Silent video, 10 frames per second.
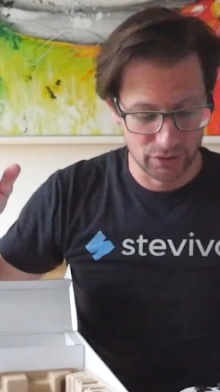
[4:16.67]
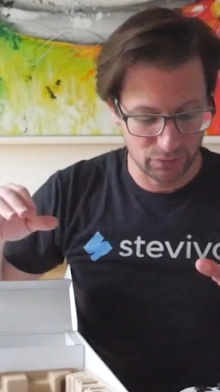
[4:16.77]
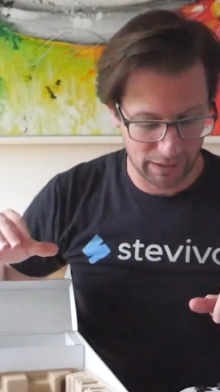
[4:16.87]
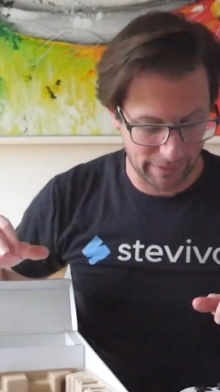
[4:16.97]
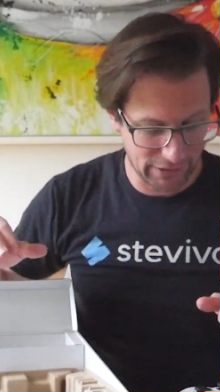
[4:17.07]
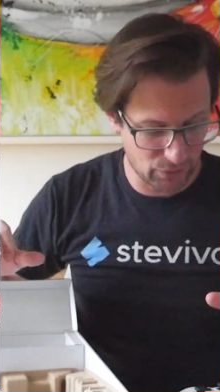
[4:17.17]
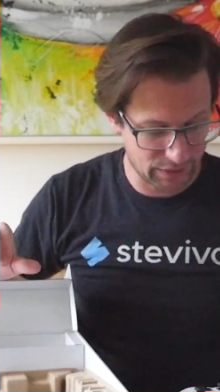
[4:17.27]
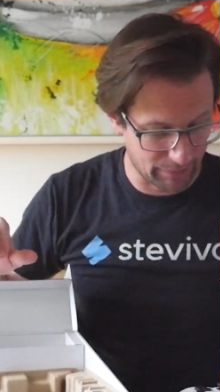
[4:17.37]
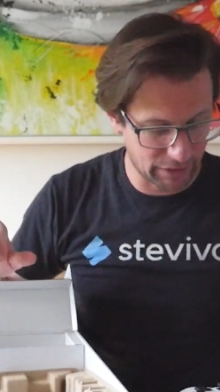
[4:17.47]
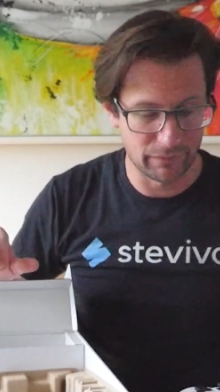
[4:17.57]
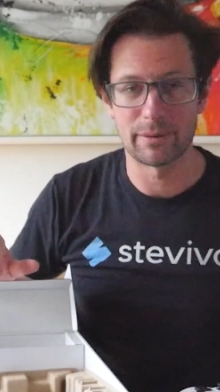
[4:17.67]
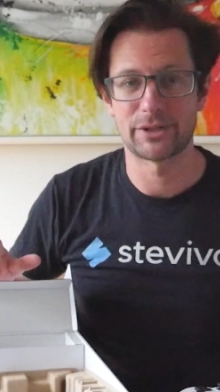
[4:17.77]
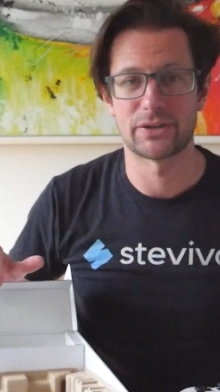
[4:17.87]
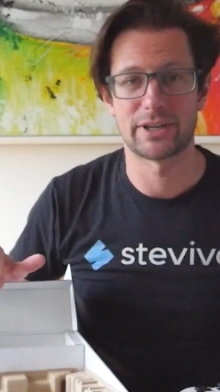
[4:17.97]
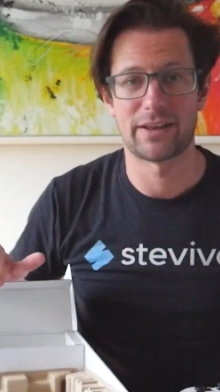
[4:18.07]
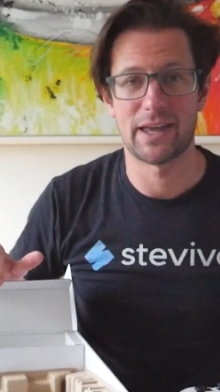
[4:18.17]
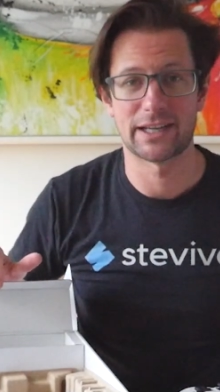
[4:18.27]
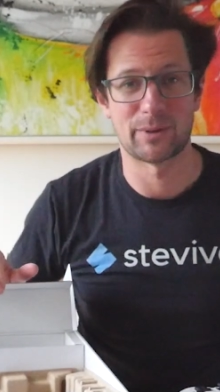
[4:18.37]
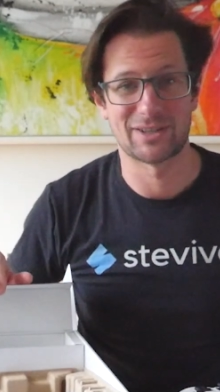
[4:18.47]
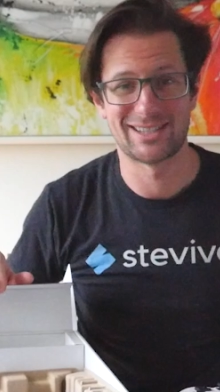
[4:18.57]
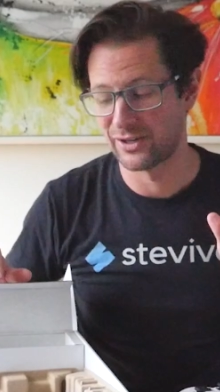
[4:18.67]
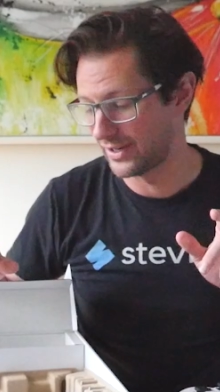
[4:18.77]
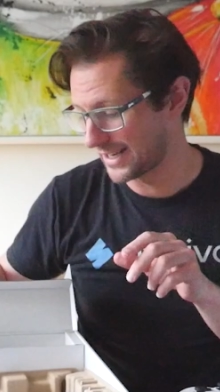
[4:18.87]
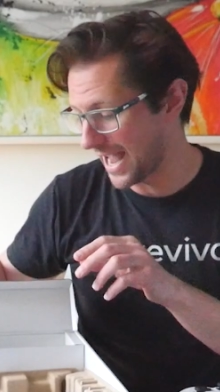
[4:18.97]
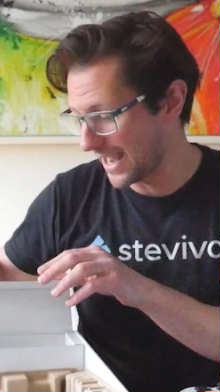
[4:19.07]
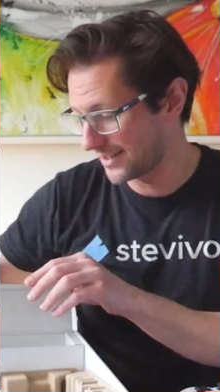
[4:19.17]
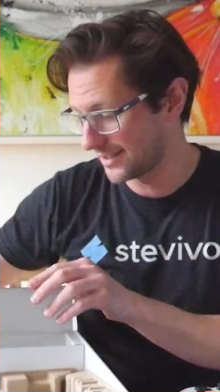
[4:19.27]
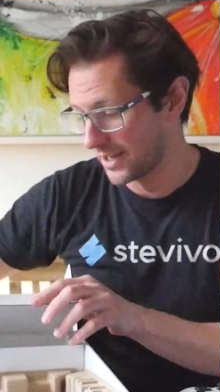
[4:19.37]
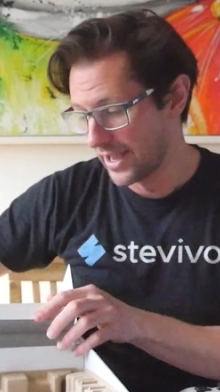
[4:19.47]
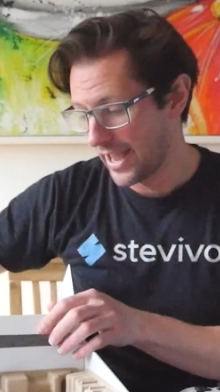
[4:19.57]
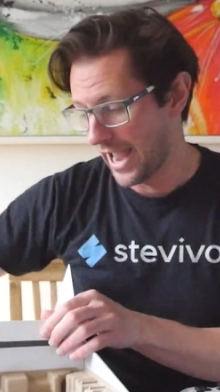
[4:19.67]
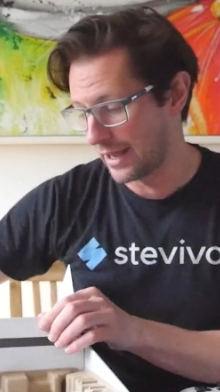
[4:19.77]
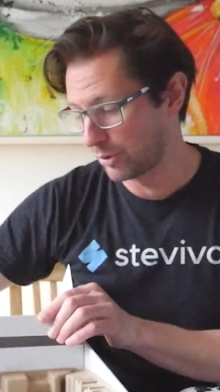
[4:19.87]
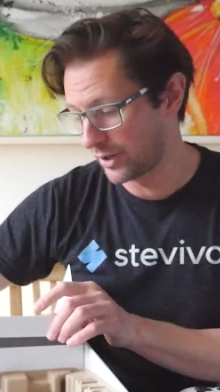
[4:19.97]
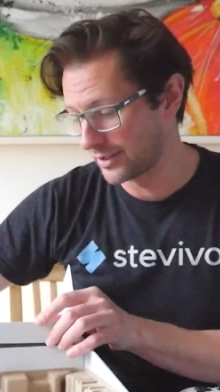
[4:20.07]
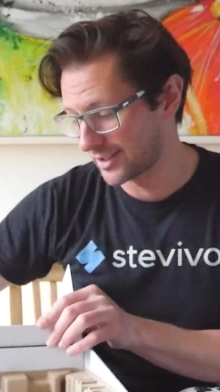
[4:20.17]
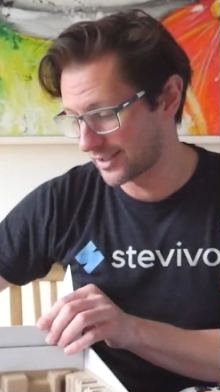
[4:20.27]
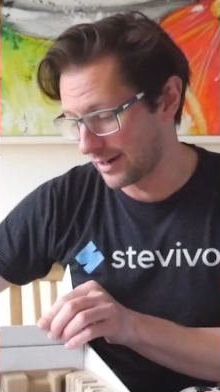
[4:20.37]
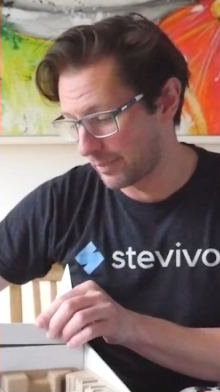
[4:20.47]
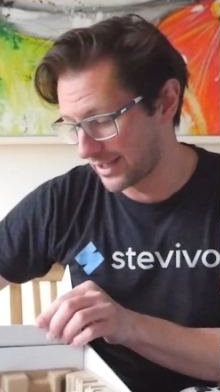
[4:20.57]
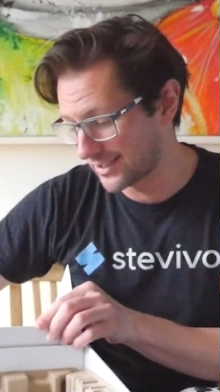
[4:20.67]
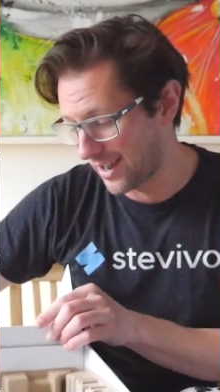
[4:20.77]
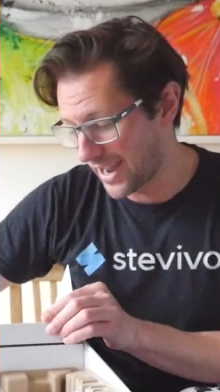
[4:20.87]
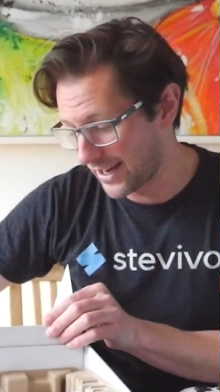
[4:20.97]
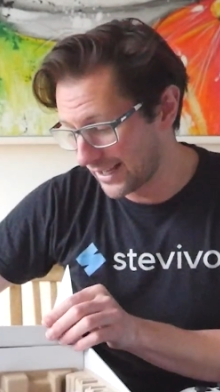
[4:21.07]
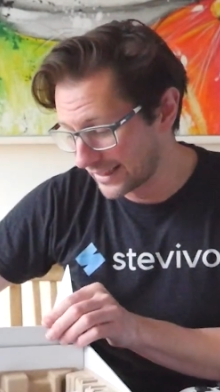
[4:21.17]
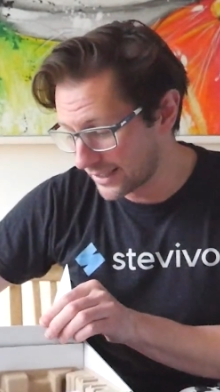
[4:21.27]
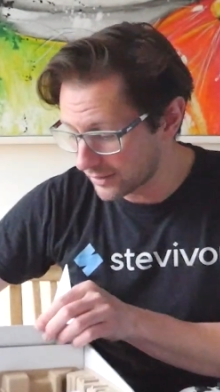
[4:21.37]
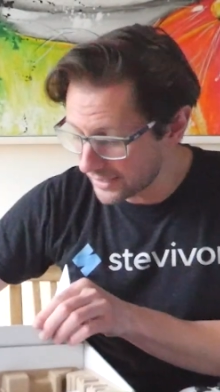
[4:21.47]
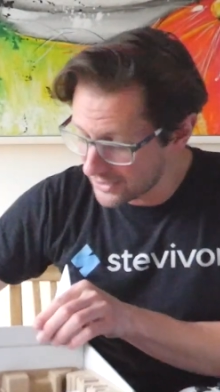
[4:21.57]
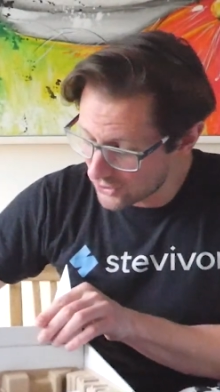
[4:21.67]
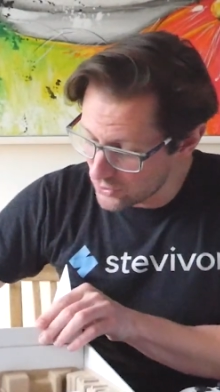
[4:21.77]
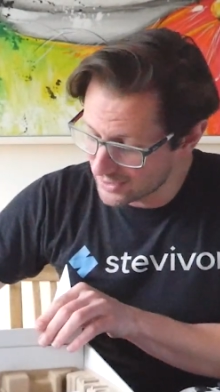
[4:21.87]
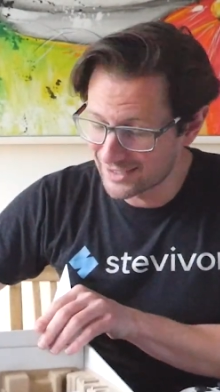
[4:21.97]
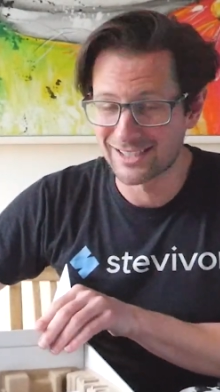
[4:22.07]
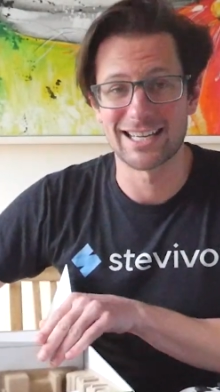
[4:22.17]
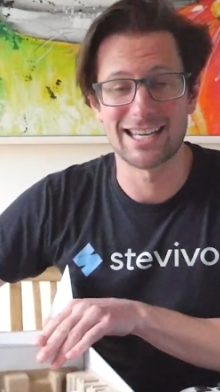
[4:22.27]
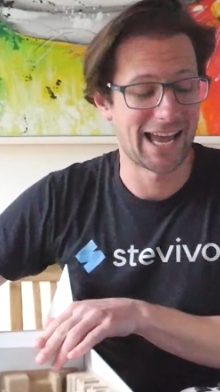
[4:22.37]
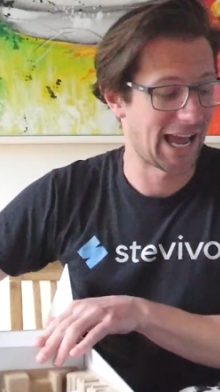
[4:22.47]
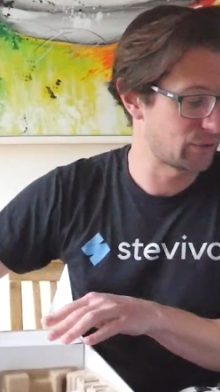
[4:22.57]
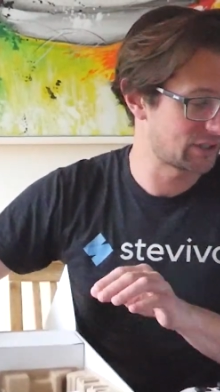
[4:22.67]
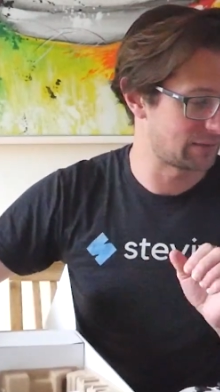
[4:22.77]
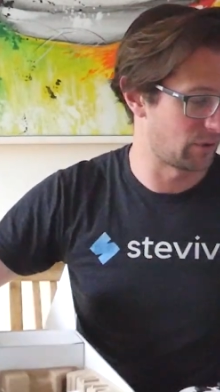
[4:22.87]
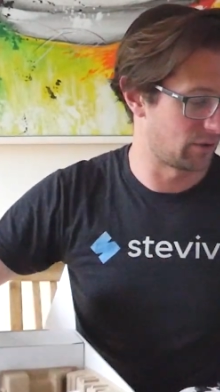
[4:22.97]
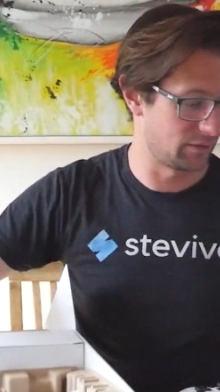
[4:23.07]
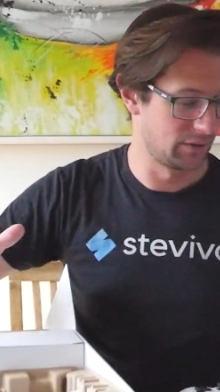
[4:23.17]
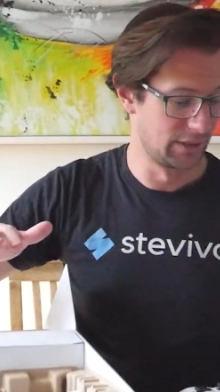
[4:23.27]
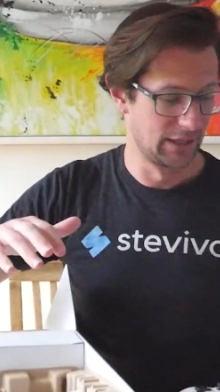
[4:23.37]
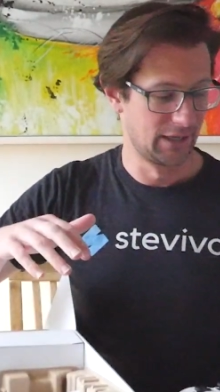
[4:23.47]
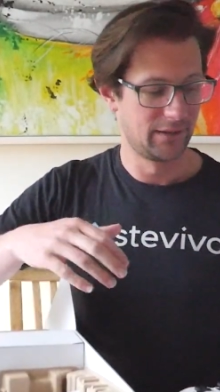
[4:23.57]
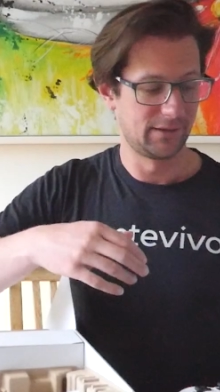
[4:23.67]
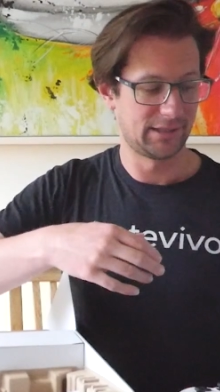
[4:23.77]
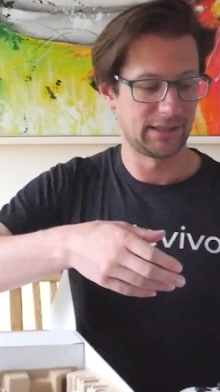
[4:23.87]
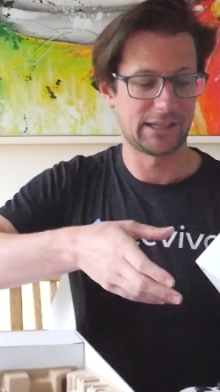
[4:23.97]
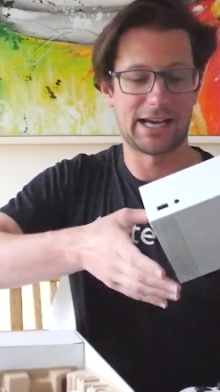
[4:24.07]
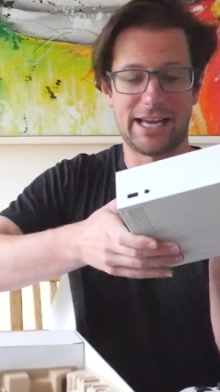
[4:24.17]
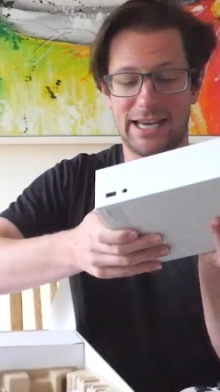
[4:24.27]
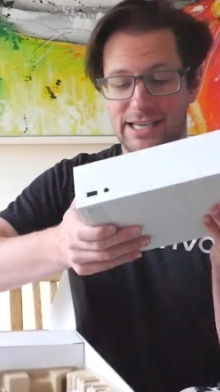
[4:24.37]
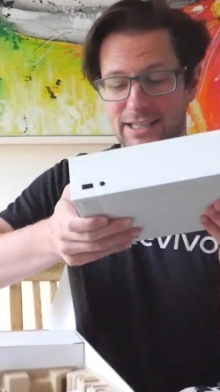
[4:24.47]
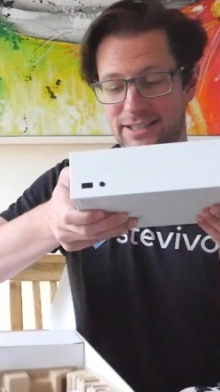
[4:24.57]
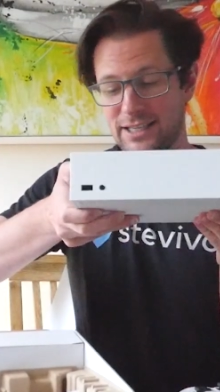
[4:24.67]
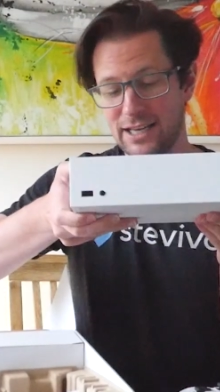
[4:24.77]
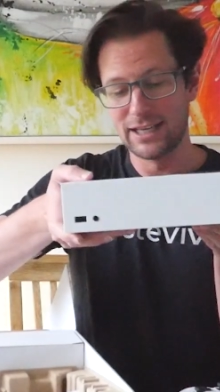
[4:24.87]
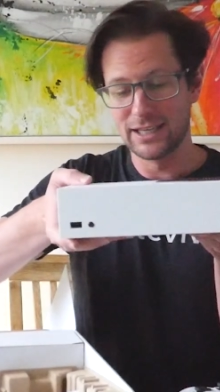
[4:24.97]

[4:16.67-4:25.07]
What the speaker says: So what I might do is I'm going to run upstairs and get the Xbox Series X and put it just side by side, literally so you can see how small this little guy is.